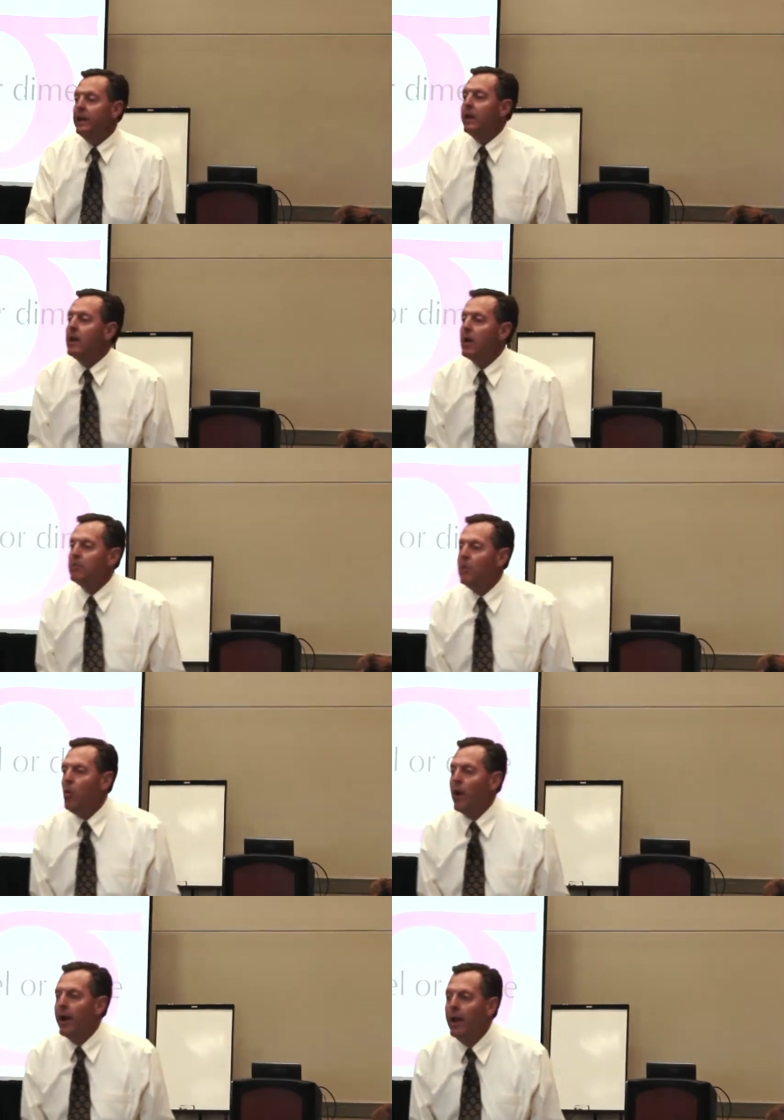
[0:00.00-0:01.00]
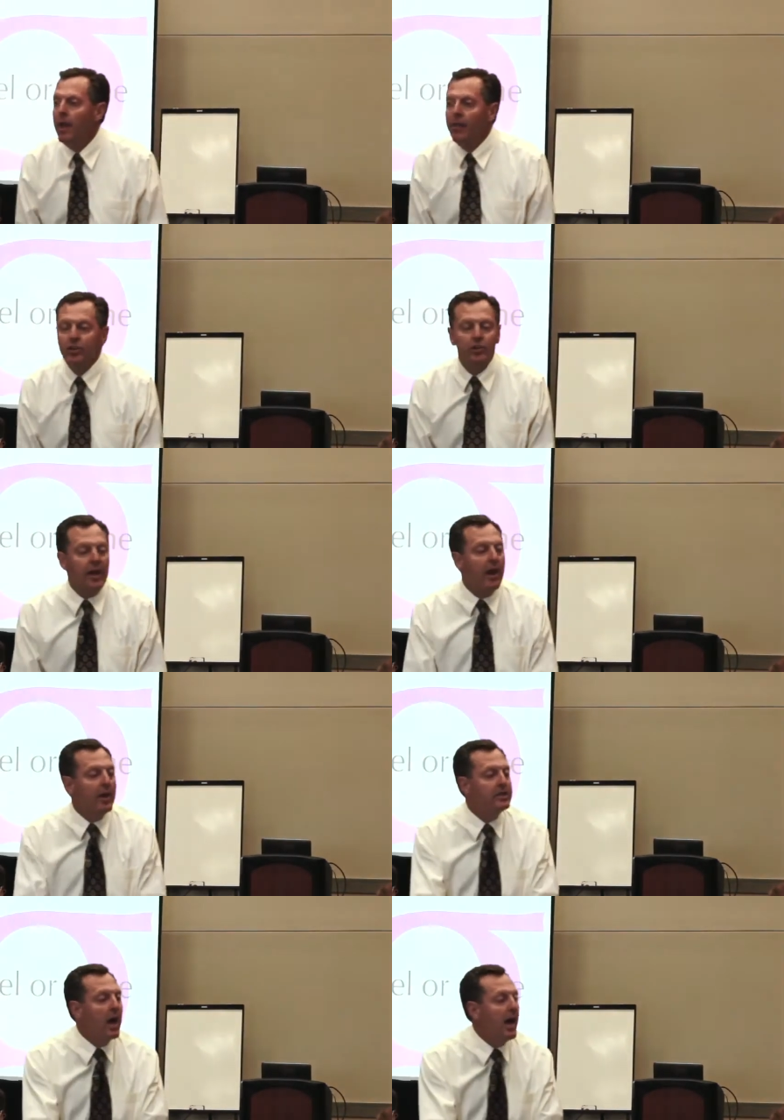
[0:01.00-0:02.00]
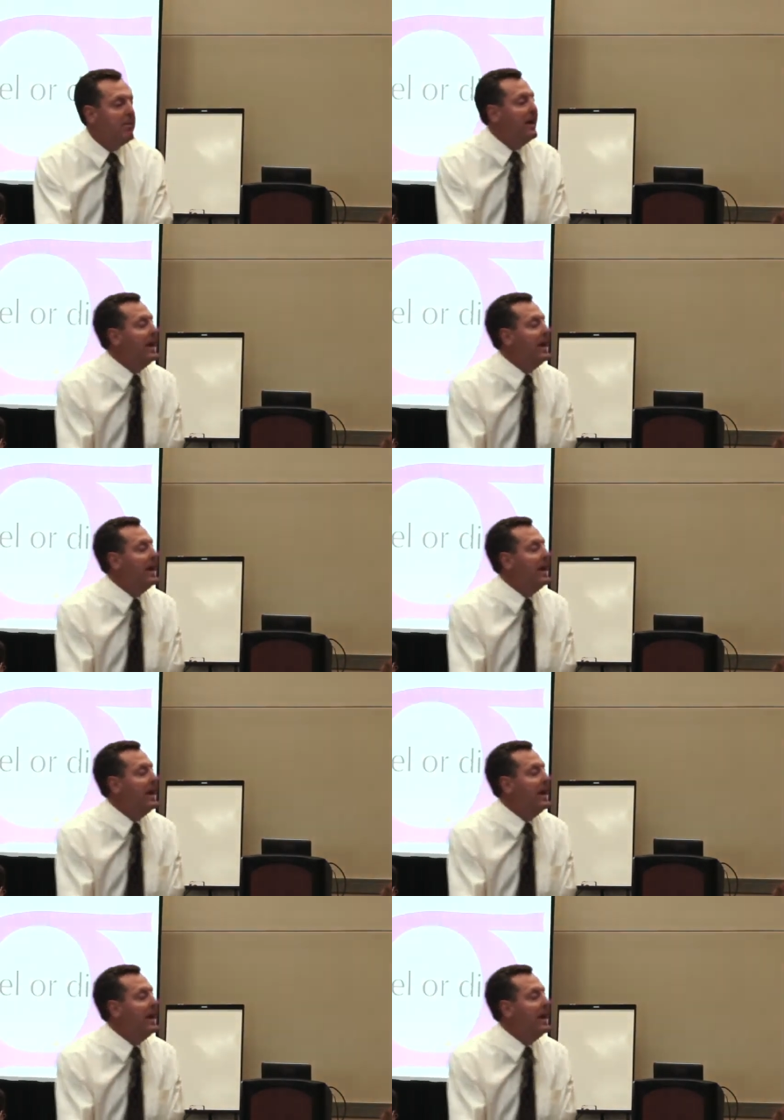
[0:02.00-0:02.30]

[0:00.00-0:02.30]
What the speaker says: a young boy. They took out a dime and